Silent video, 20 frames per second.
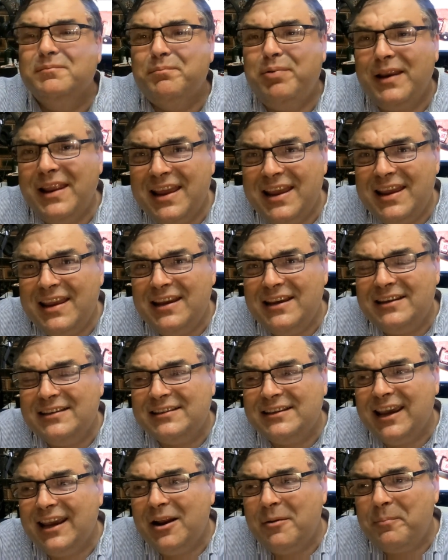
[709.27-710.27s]

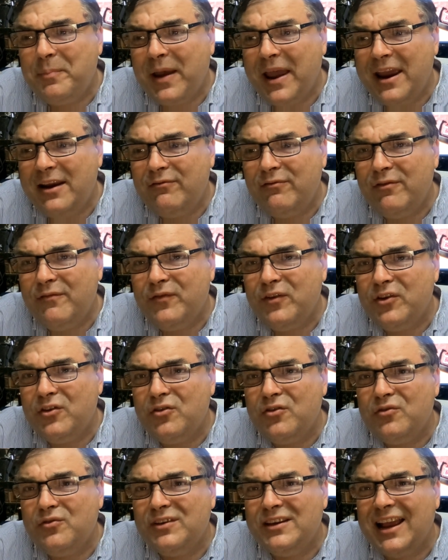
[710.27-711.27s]
Please get a paid
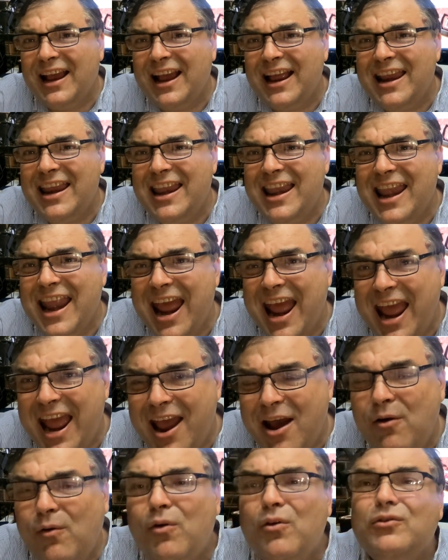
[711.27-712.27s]
review done
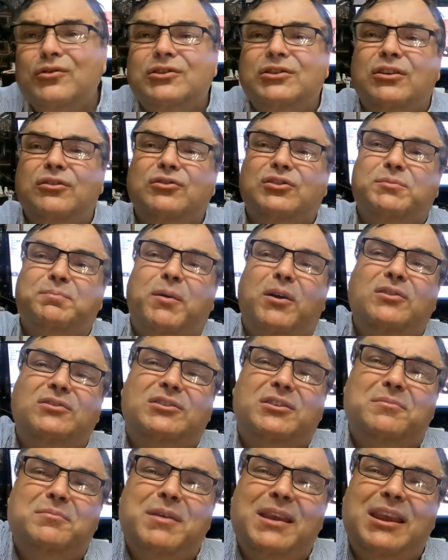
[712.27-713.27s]
now. Also
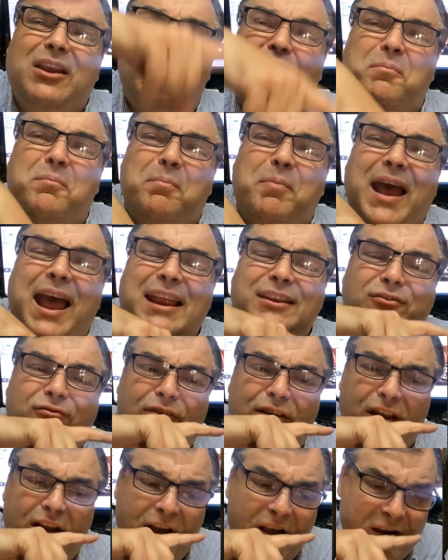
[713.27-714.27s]
sponsor me on
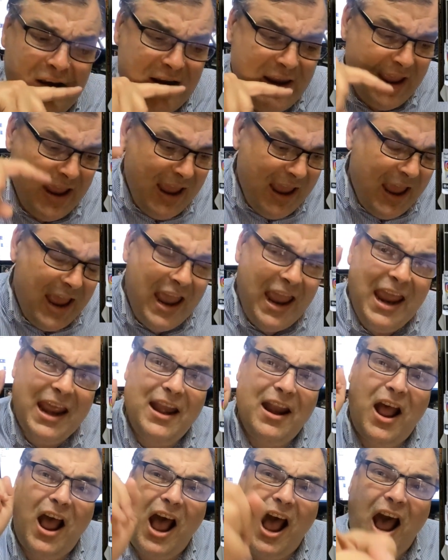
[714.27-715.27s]
Patreon
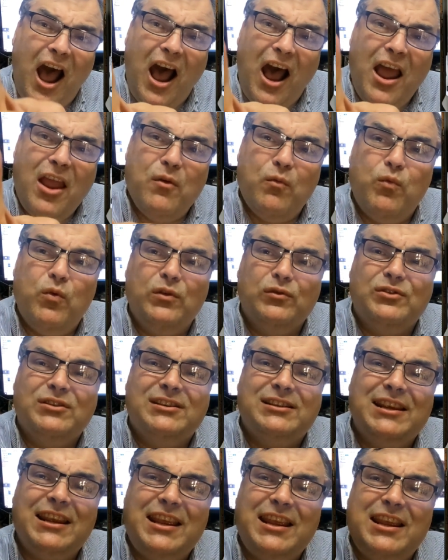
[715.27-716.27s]
and I will
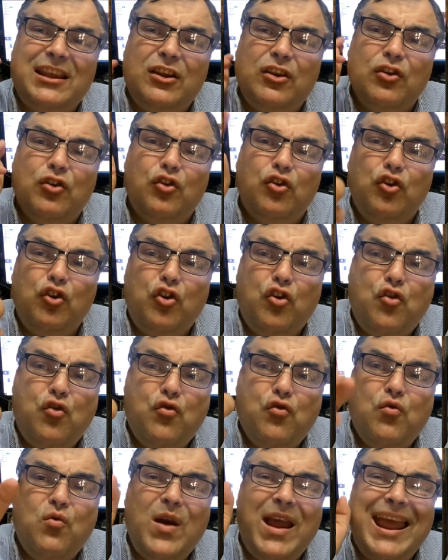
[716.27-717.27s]
see
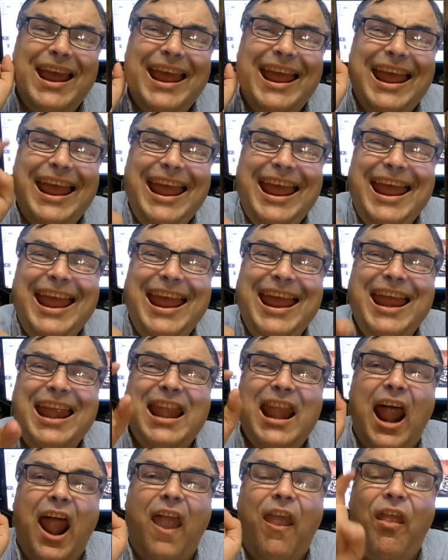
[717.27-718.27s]
you
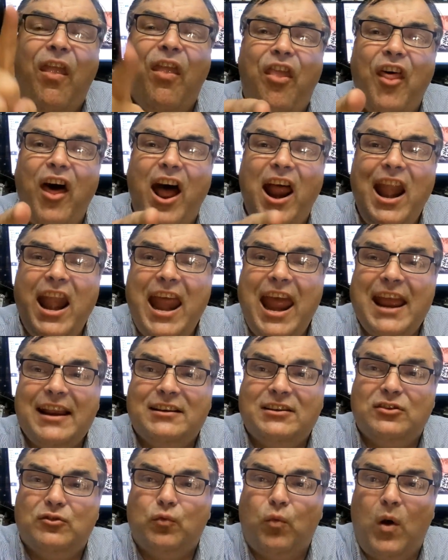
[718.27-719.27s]
in the
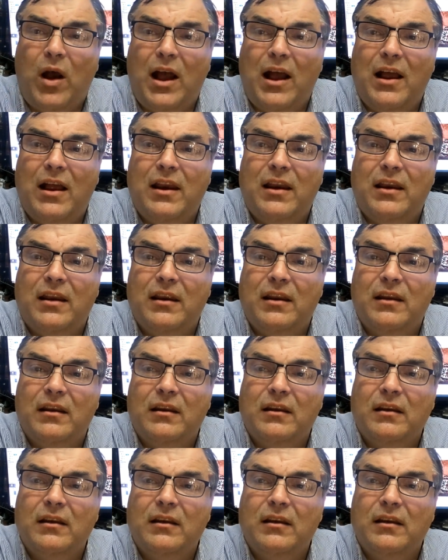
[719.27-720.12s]
next one.